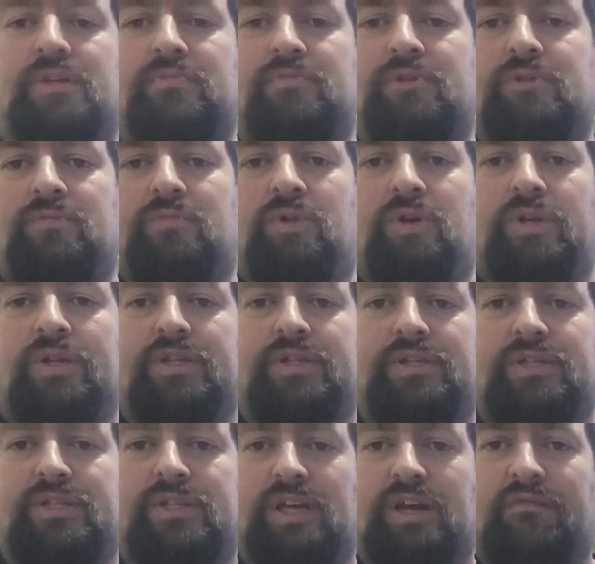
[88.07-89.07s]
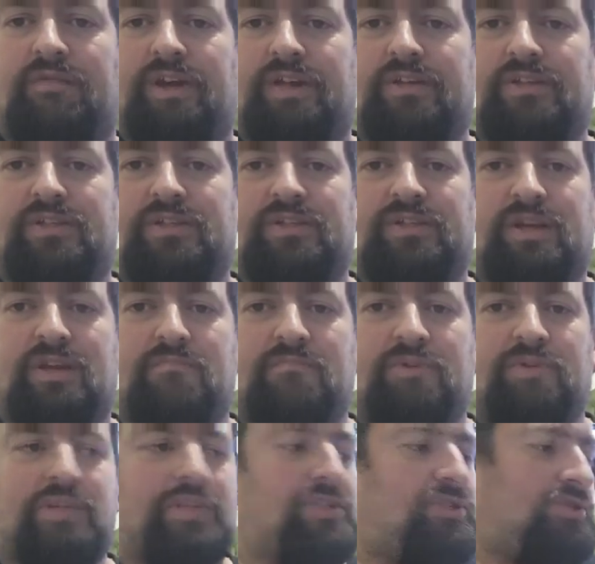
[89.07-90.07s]
them up. One is Avengers
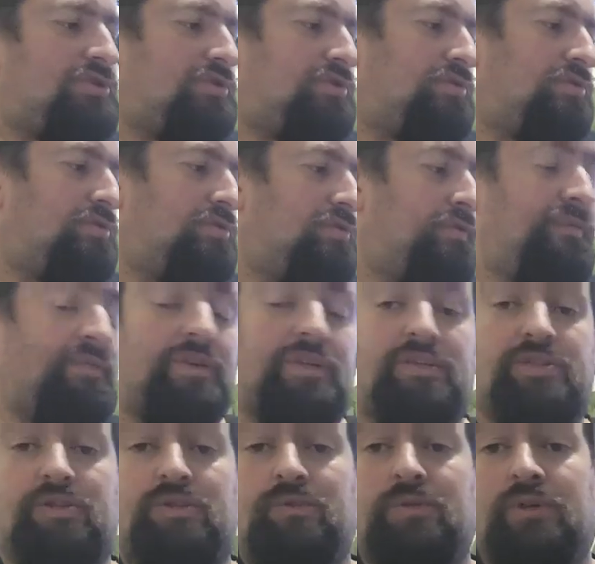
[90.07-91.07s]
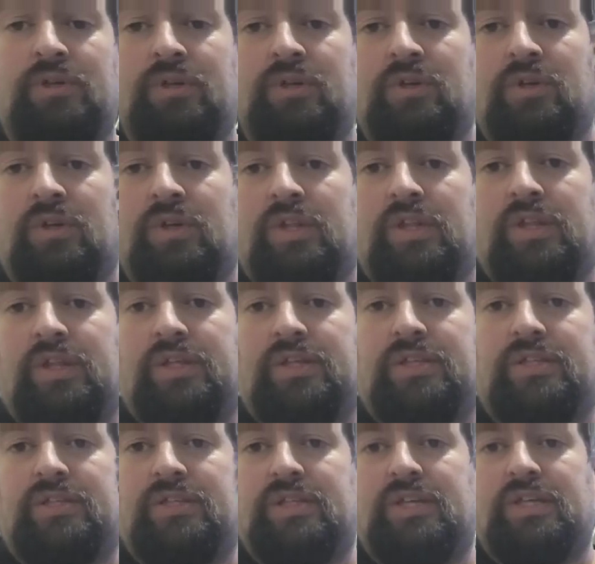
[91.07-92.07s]
Assemble issue 32.
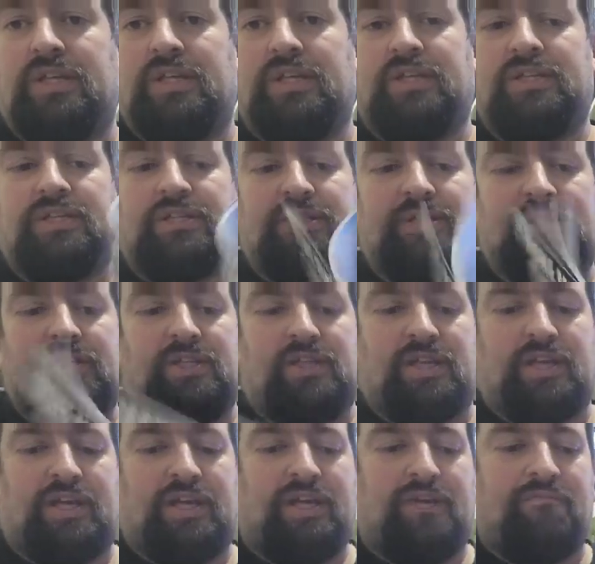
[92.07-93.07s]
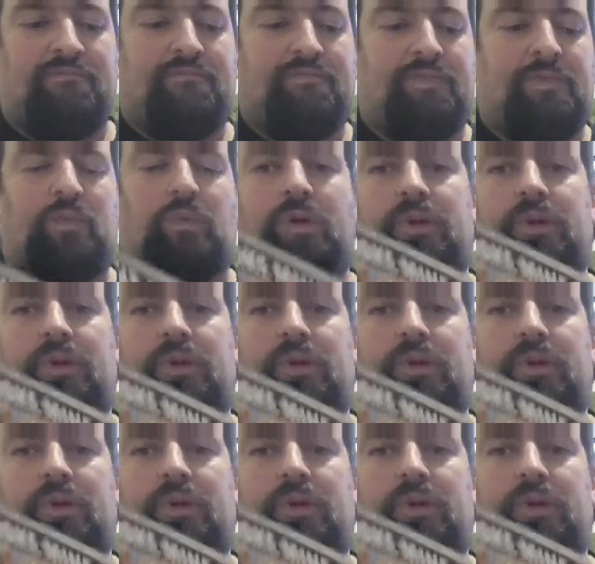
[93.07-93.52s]
This is one